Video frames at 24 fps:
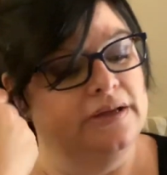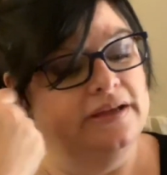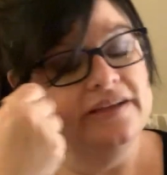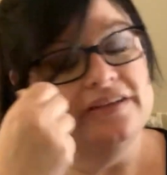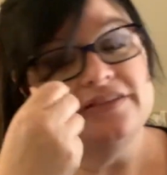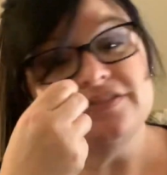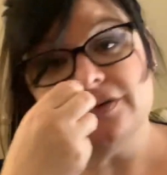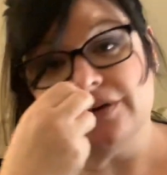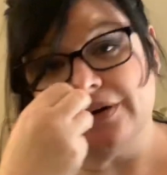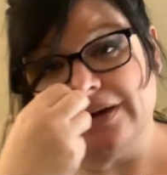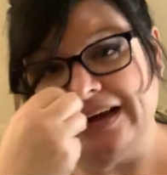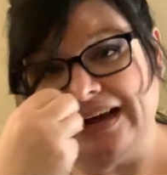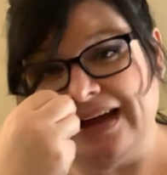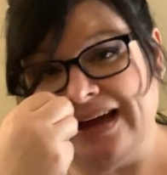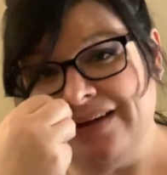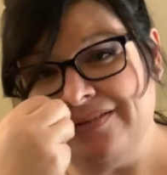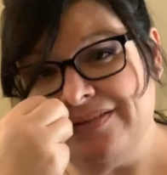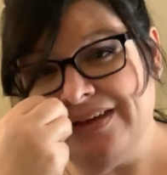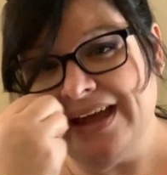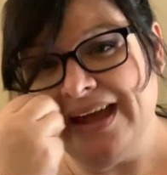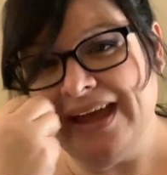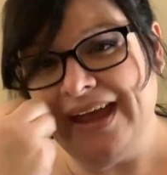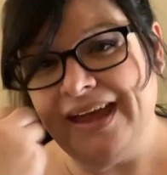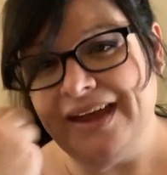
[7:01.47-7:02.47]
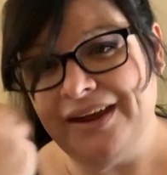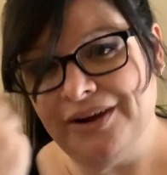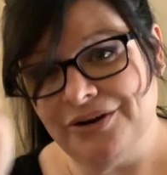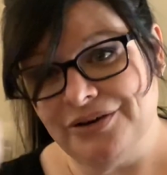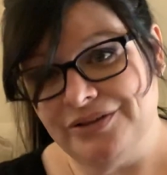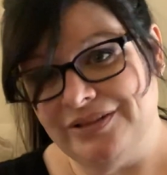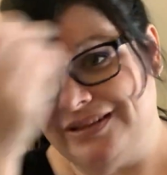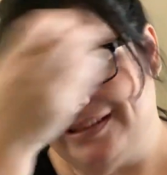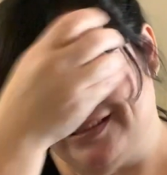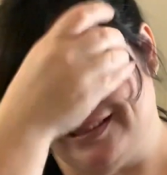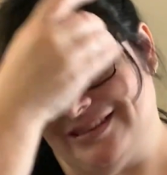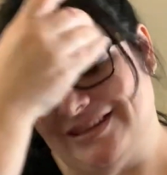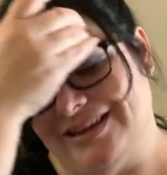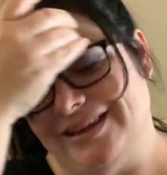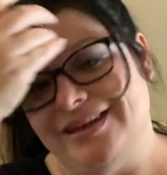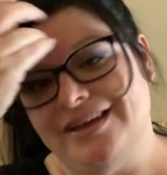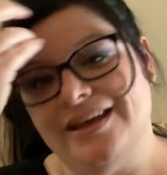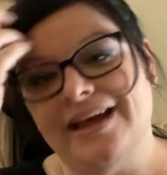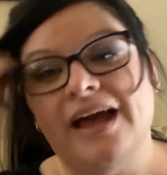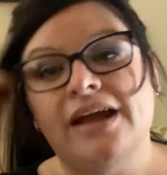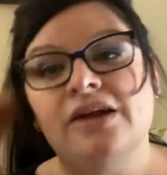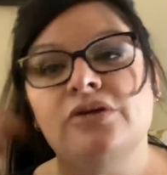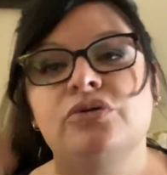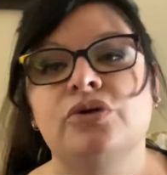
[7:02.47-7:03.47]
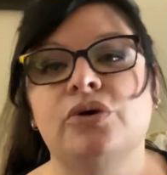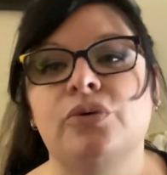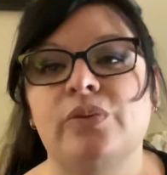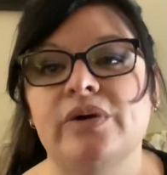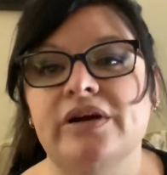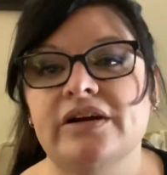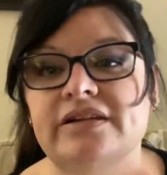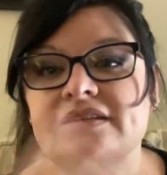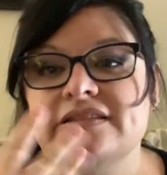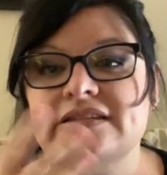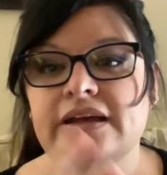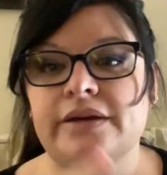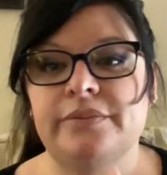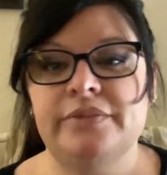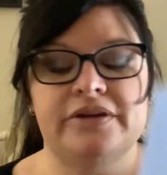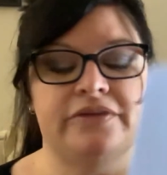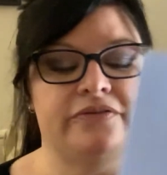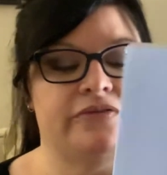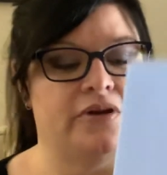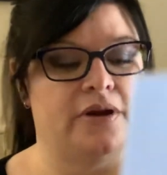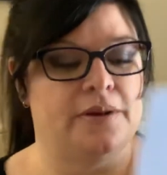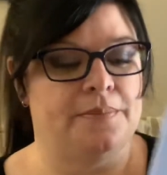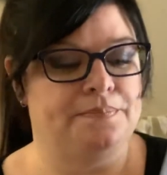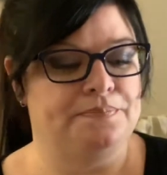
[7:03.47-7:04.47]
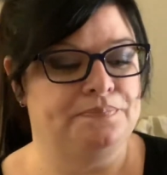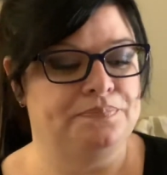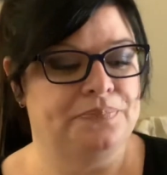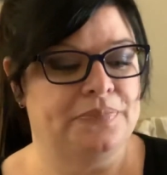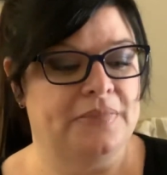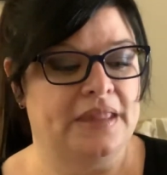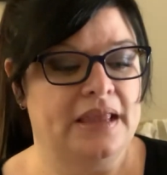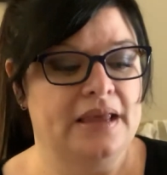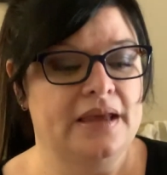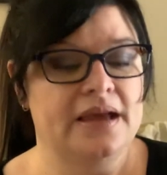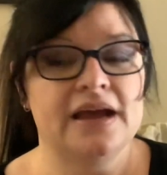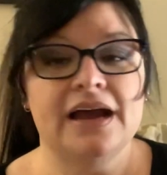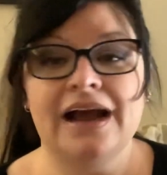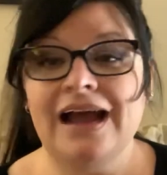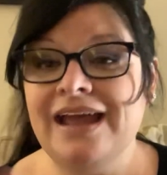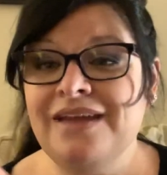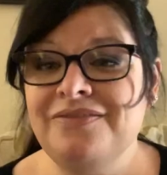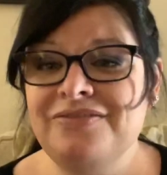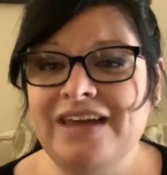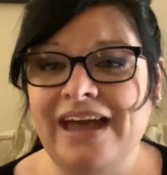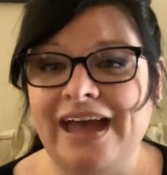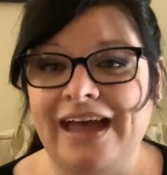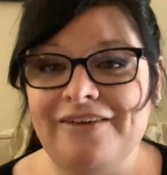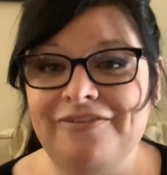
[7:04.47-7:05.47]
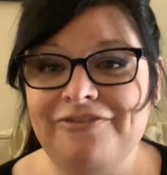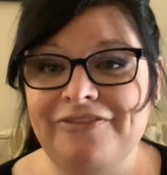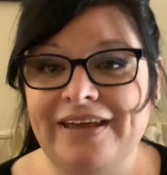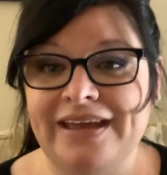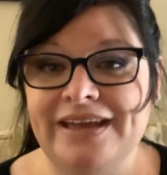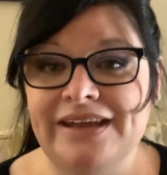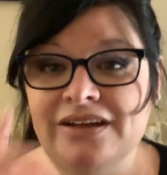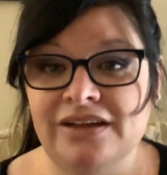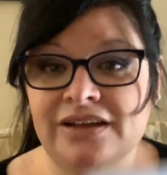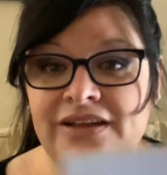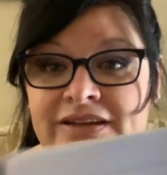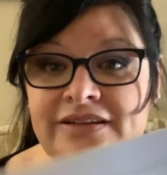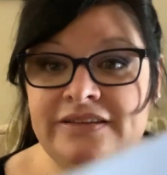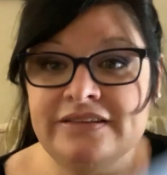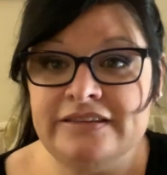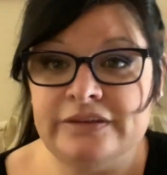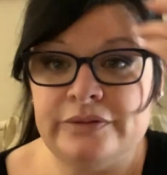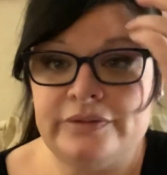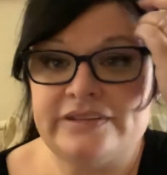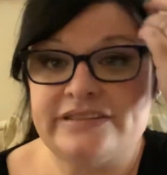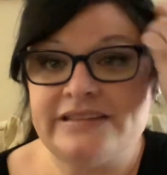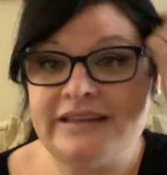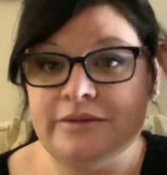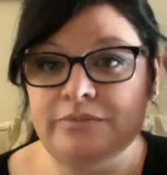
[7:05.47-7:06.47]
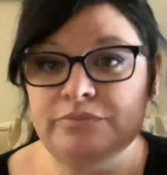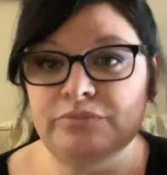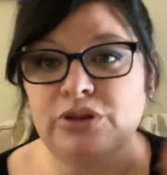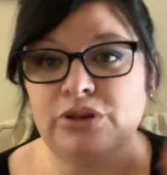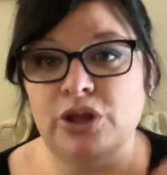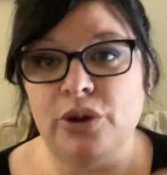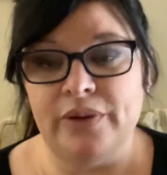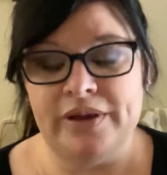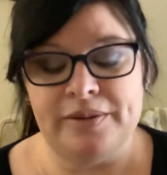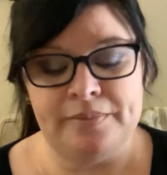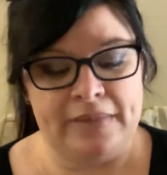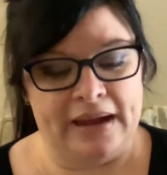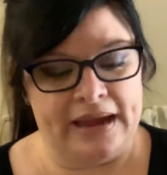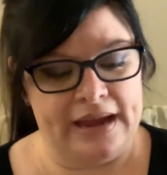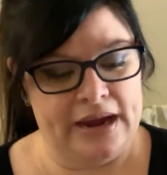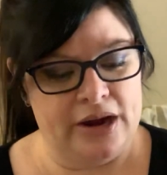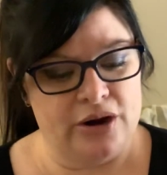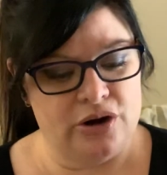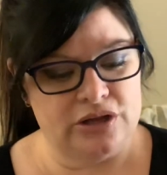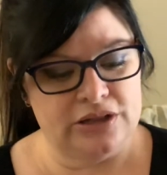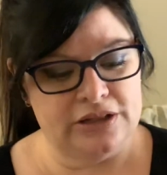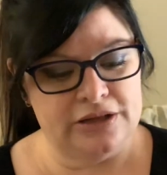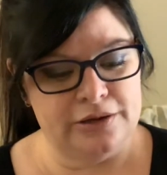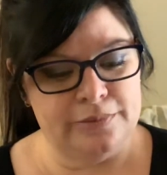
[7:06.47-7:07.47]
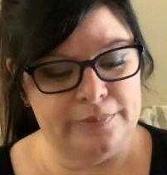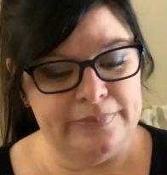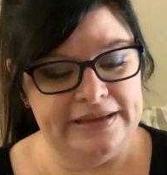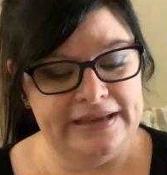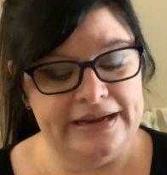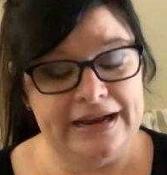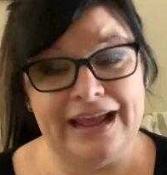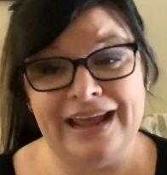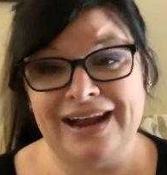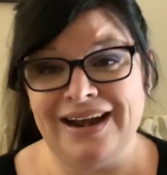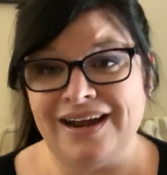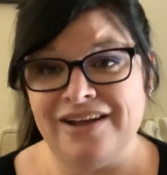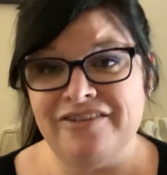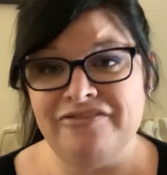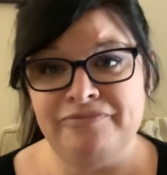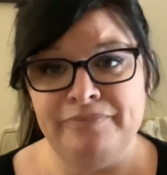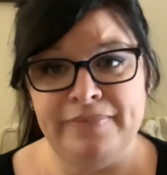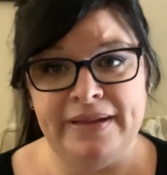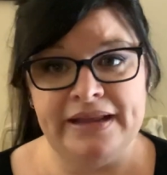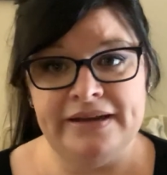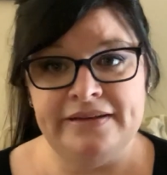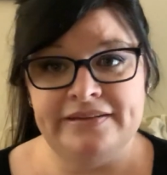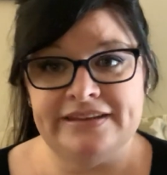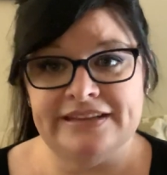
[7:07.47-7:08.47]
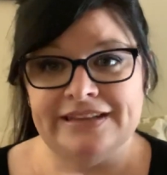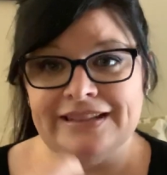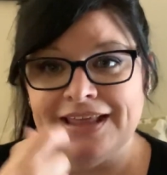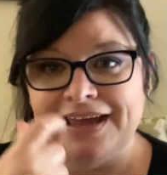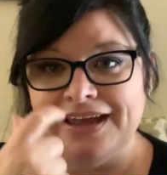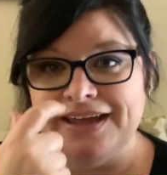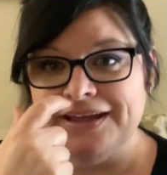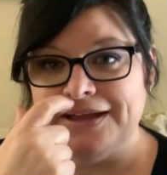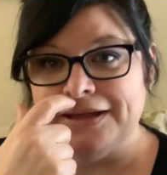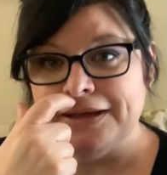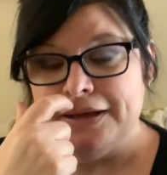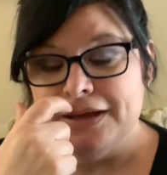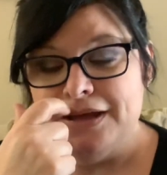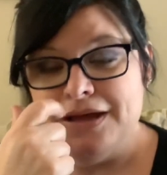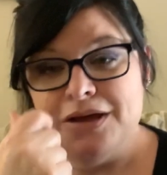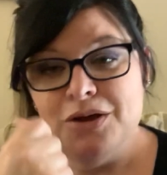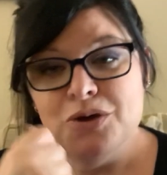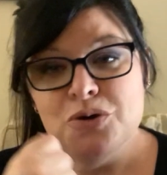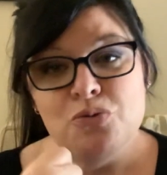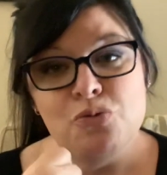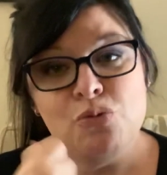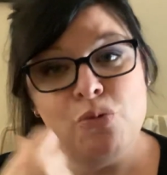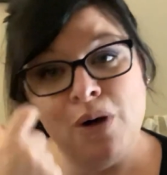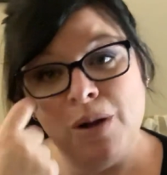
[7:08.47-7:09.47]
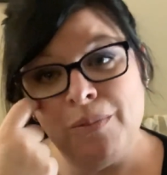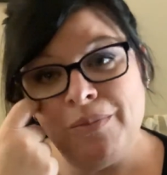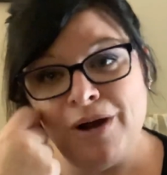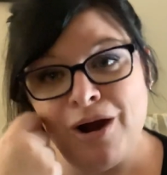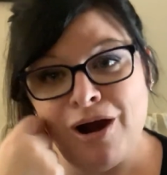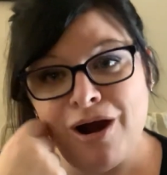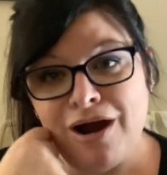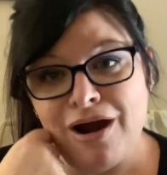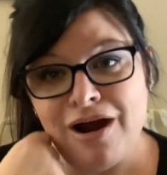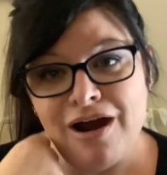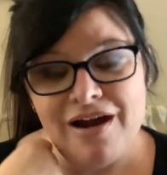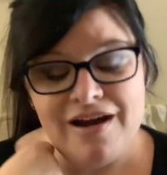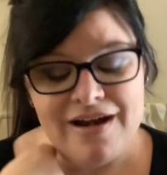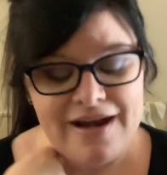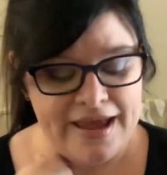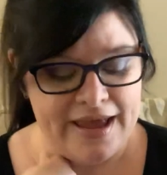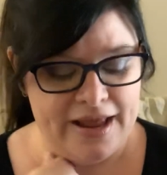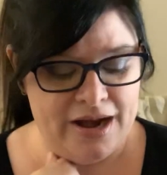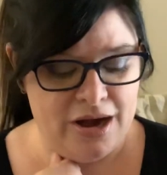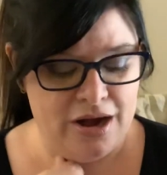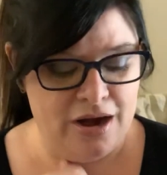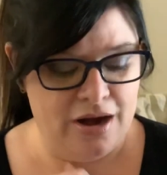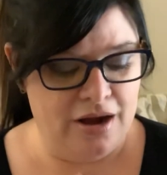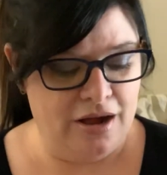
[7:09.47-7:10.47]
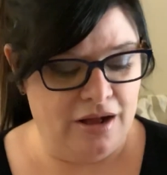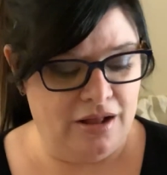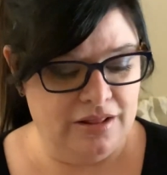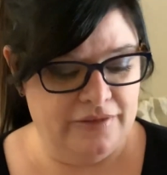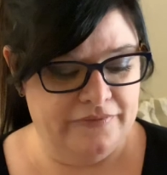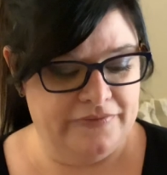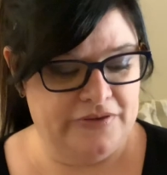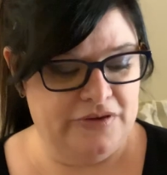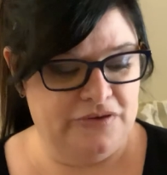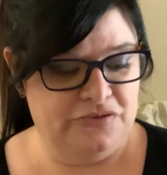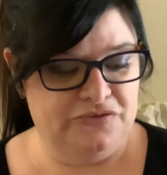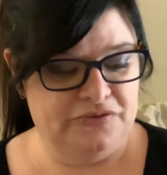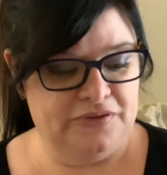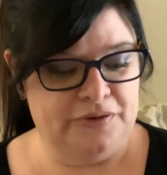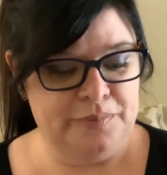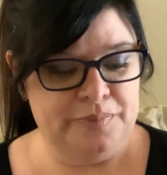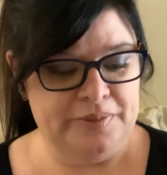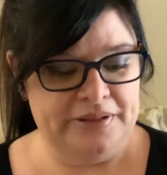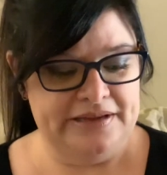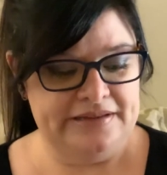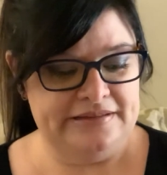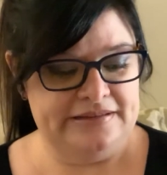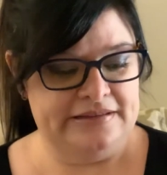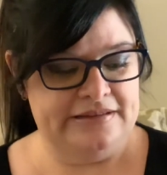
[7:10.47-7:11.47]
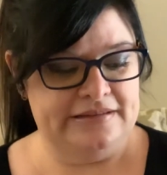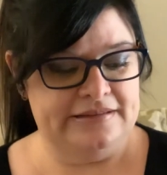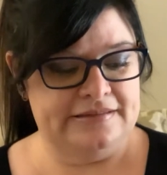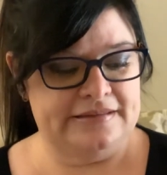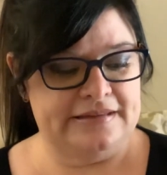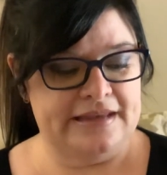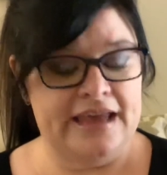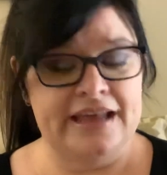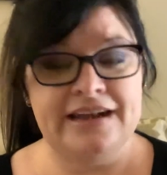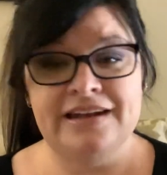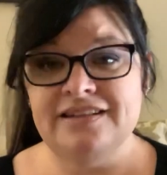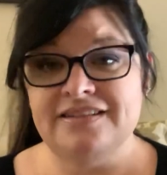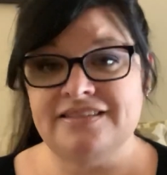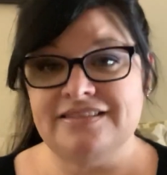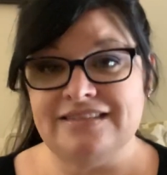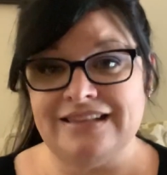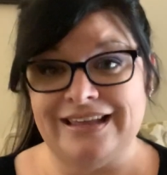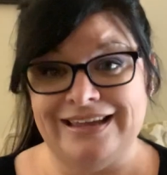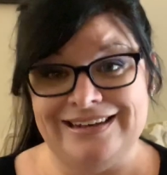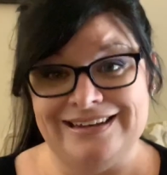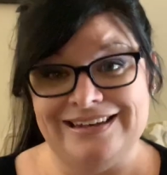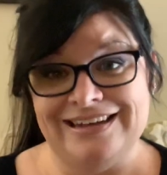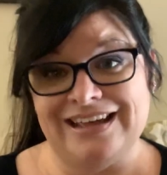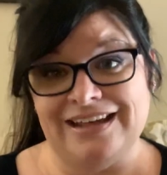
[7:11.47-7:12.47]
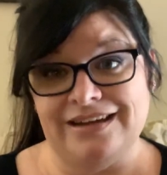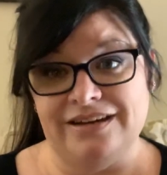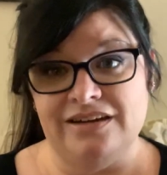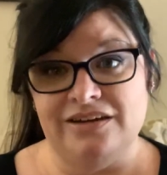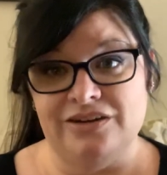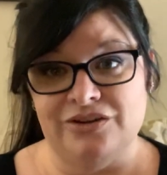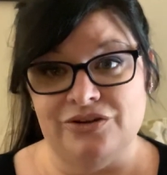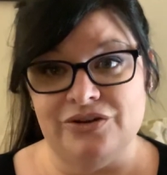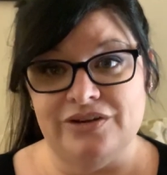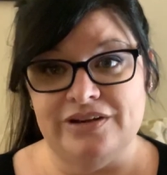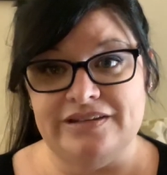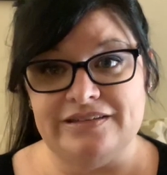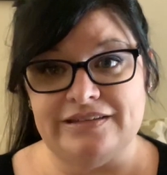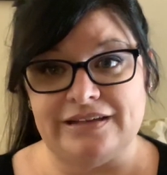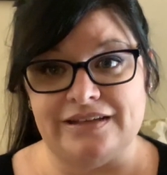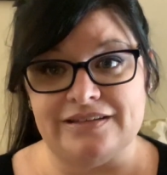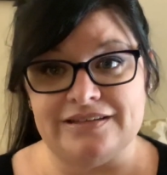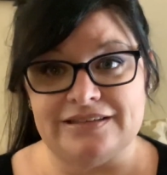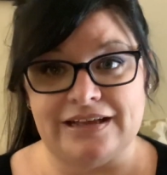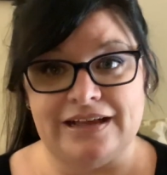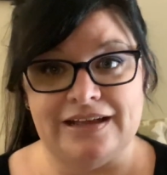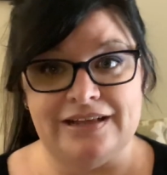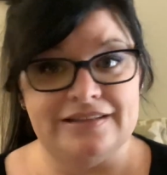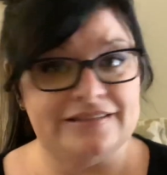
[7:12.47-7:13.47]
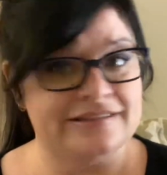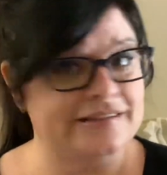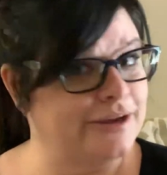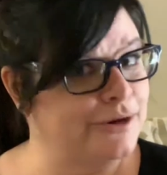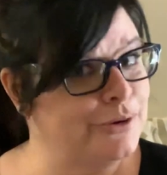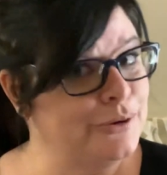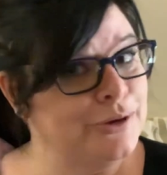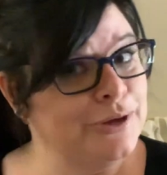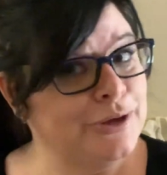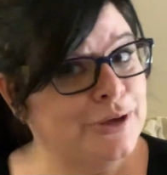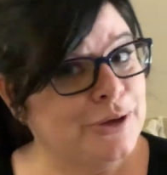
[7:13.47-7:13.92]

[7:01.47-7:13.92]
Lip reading: Sorry, I have a hair that's like, I don't know where it's coming from. I have that fan on, so it's like blowing my hair a little bit, and I've been to like Walmart and all of those fun places, and it's like 90 degrees outside. So